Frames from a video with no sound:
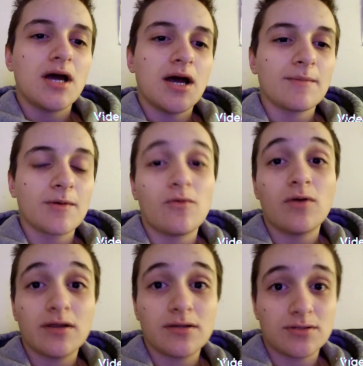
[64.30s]
I'm
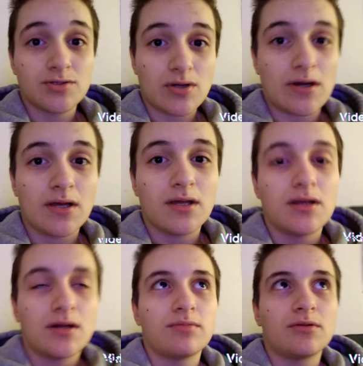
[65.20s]
going to try
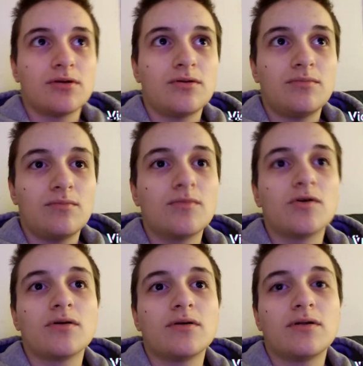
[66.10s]
and upload
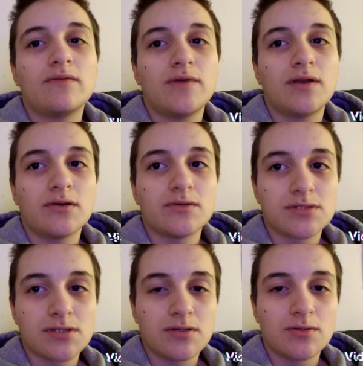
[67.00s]
more
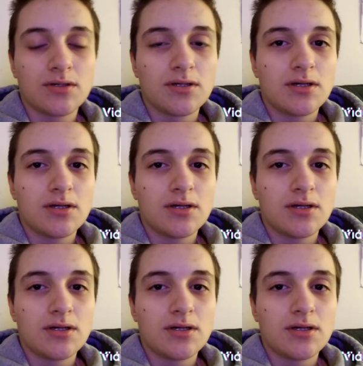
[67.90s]
videos, though,